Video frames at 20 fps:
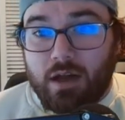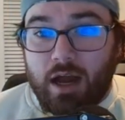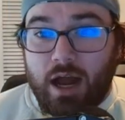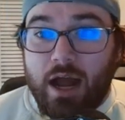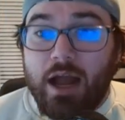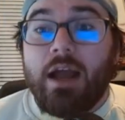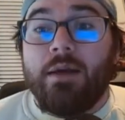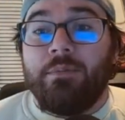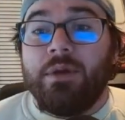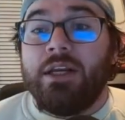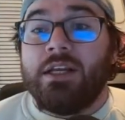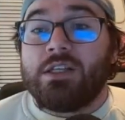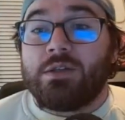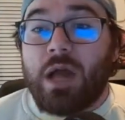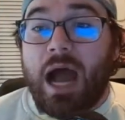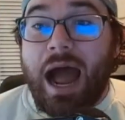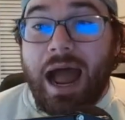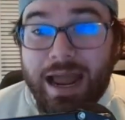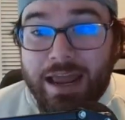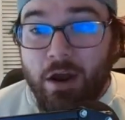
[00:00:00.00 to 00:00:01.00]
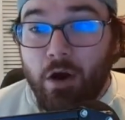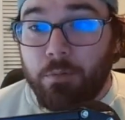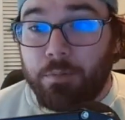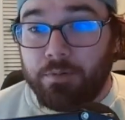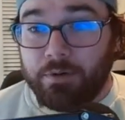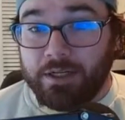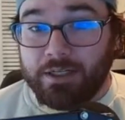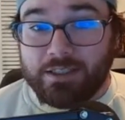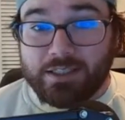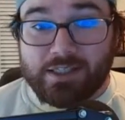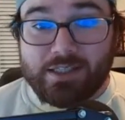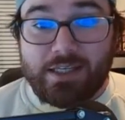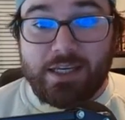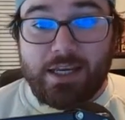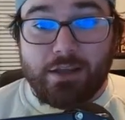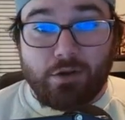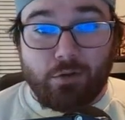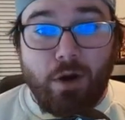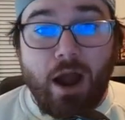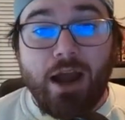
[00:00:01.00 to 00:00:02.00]
I mean, it's eye-opening to
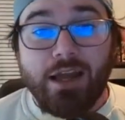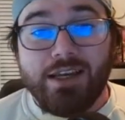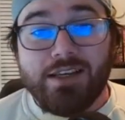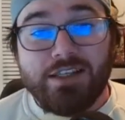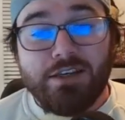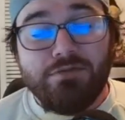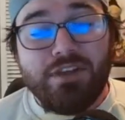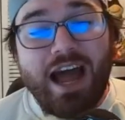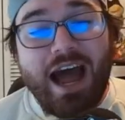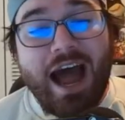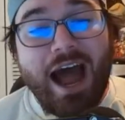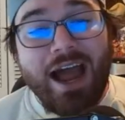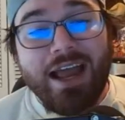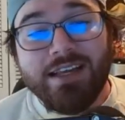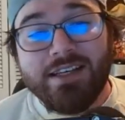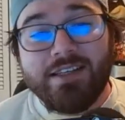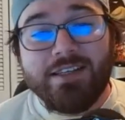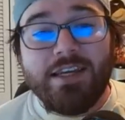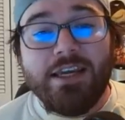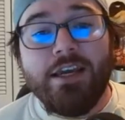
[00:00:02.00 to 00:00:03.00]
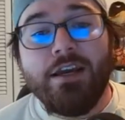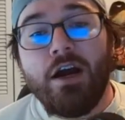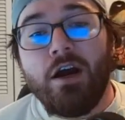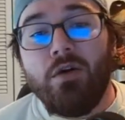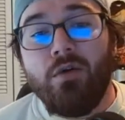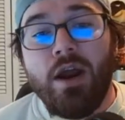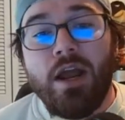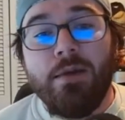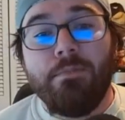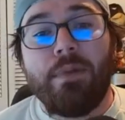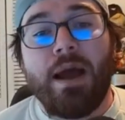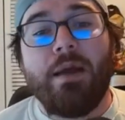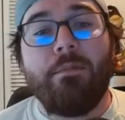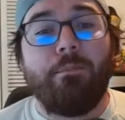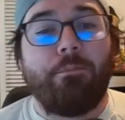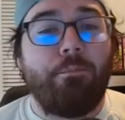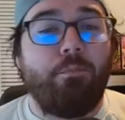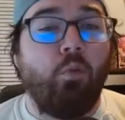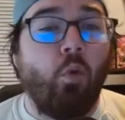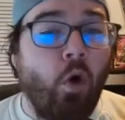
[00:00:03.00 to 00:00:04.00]
see. The Rockies have the highest ERA by
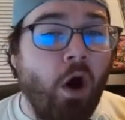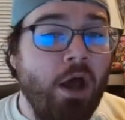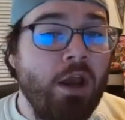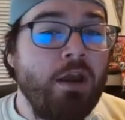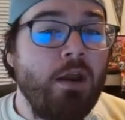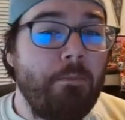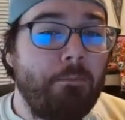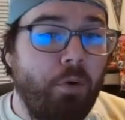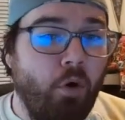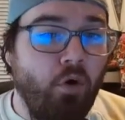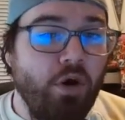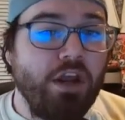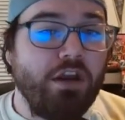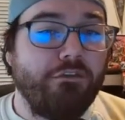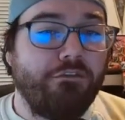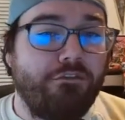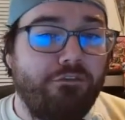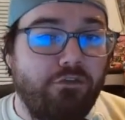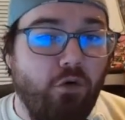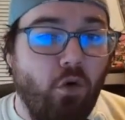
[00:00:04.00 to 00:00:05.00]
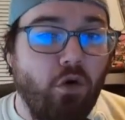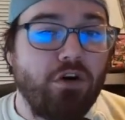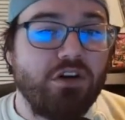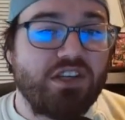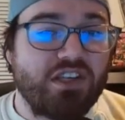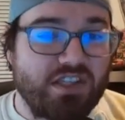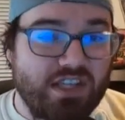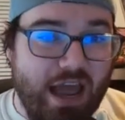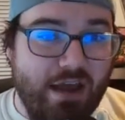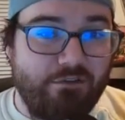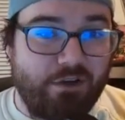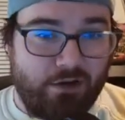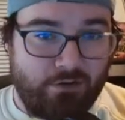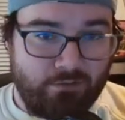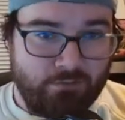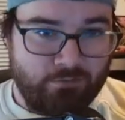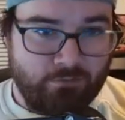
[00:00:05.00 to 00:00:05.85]
1.47.